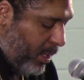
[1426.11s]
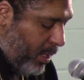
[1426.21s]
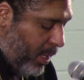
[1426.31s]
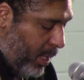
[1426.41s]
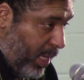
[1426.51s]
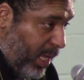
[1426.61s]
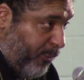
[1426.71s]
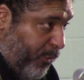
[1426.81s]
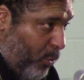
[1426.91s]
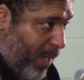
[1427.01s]
Right.
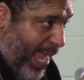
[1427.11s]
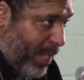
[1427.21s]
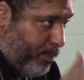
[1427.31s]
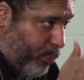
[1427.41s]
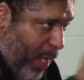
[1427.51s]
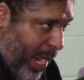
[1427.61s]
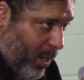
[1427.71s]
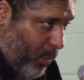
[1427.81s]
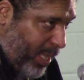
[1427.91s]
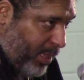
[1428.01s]
If you got to break
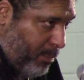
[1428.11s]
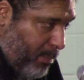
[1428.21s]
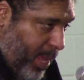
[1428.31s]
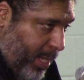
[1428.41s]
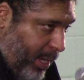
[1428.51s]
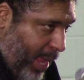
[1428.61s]
with the money,